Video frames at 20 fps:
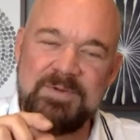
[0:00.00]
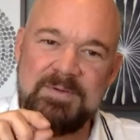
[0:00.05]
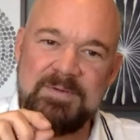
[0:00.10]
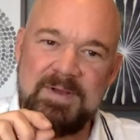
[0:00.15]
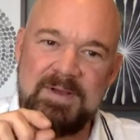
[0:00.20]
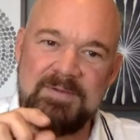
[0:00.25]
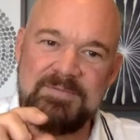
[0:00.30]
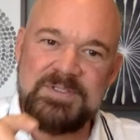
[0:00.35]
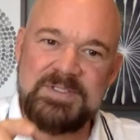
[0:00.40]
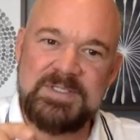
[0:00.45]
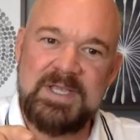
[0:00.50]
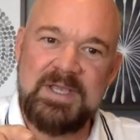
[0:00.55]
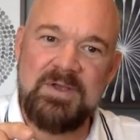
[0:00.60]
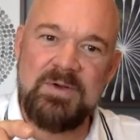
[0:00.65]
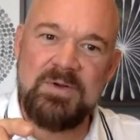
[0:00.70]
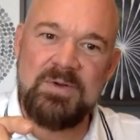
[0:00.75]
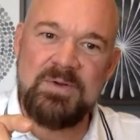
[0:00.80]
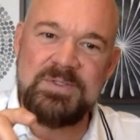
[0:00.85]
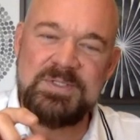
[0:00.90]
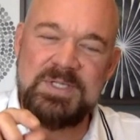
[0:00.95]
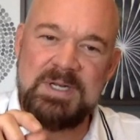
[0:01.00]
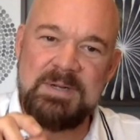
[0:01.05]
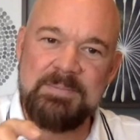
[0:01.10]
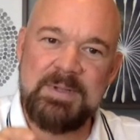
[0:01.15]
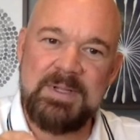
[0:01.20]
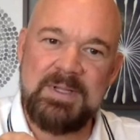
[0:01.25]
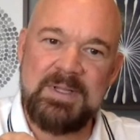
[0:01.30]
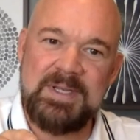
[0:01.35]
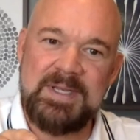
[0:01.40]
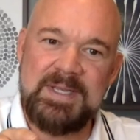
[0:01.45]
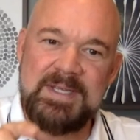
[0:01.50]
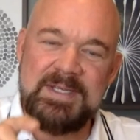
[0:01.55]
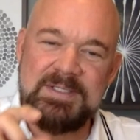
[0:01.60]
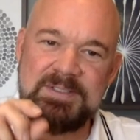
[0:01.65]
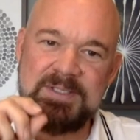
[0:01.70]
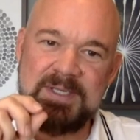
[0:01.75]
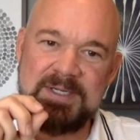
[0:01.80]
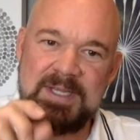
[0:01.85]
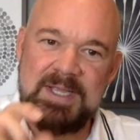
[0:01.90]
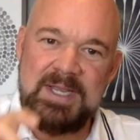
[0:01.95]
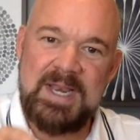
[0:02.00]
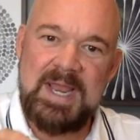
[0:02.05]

of skills and abilities and